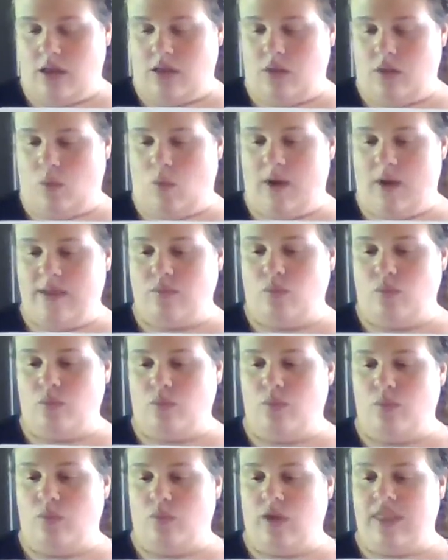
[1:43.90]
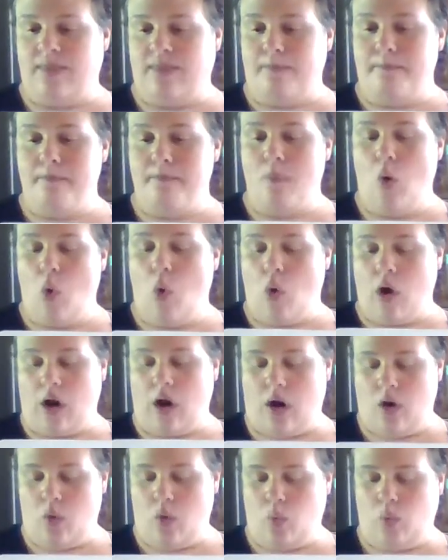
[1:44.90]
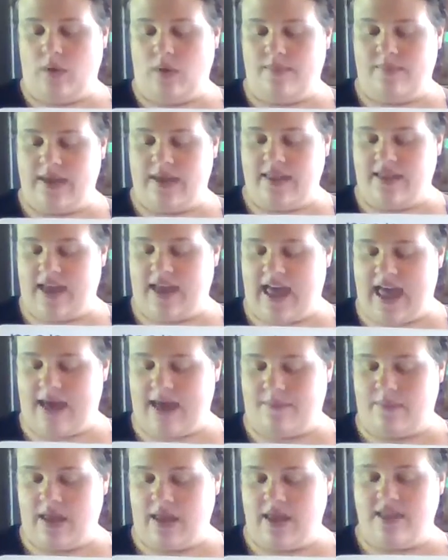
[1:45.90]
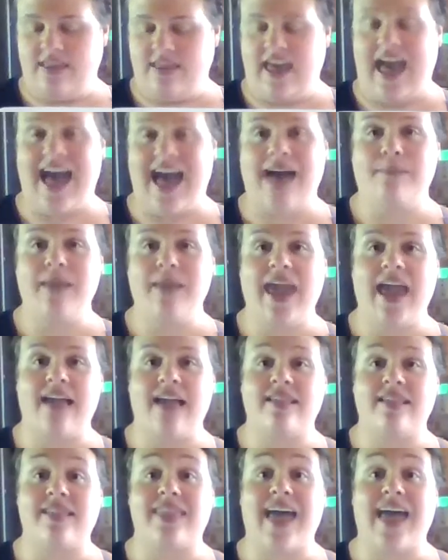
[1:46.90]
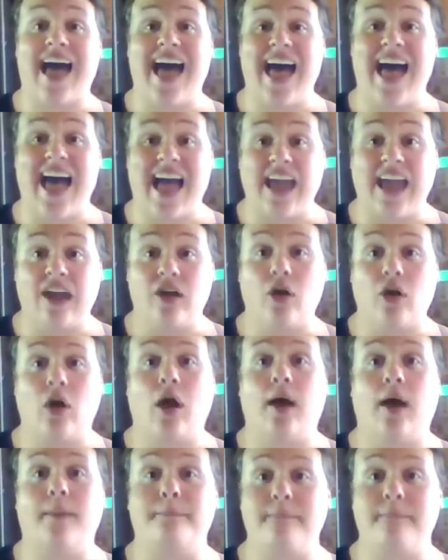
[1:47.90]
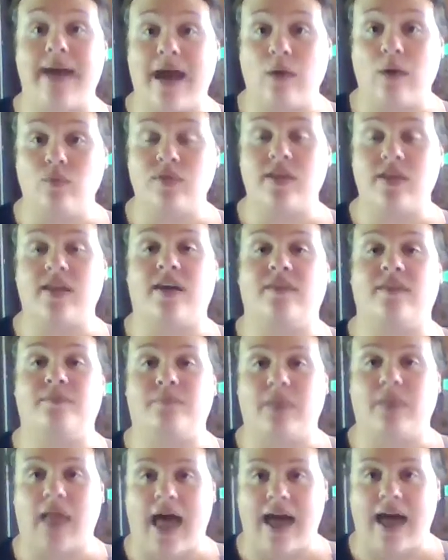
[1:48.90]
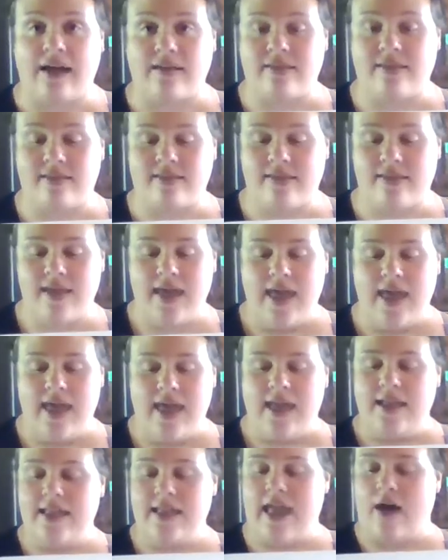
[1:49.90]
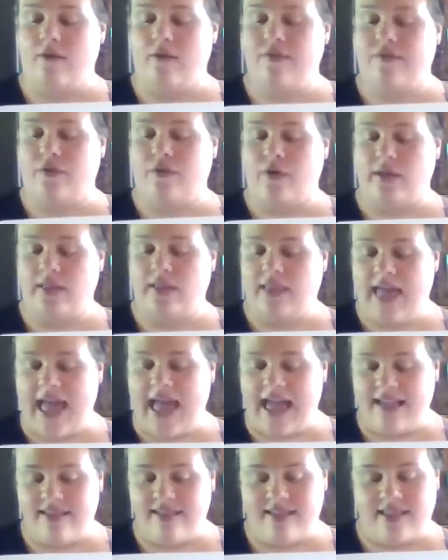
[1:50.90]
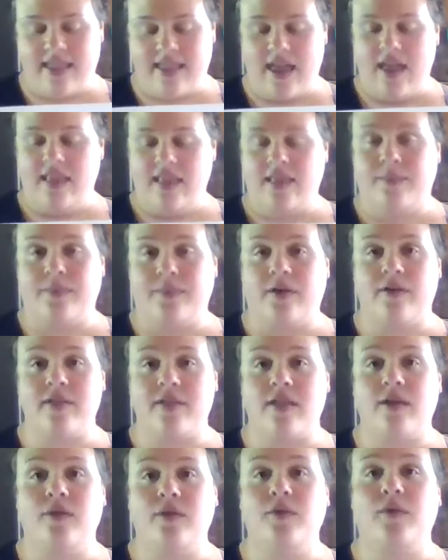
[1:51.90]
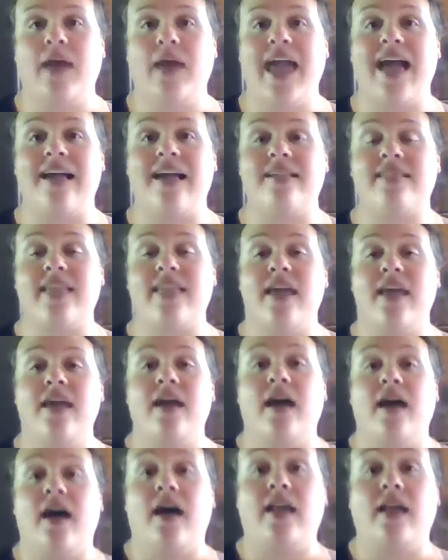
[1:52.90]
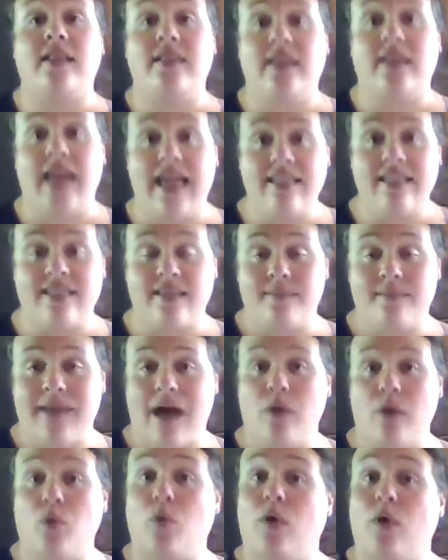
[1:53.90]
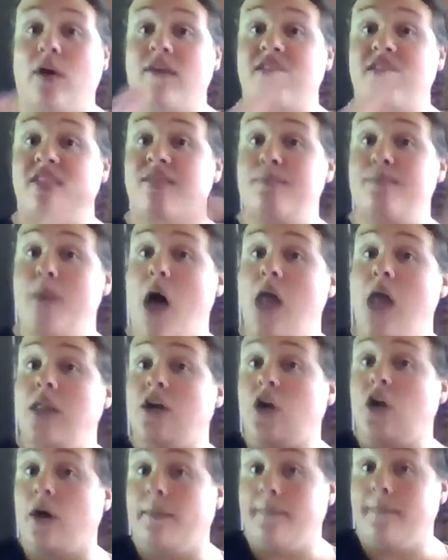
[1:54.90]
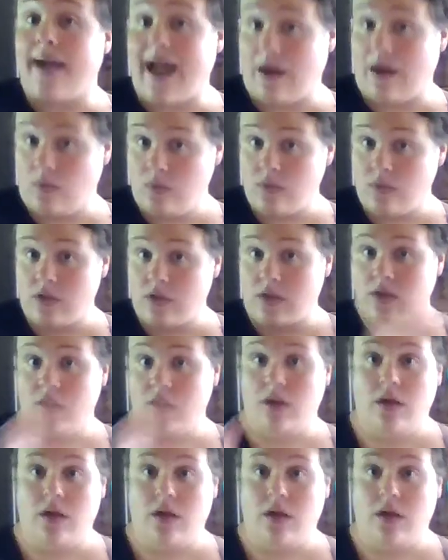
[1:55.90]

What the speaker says: the one with more would be Tom. Tom has the higher amount of blocks. Now for less, the person who has a less amount or a smaller amount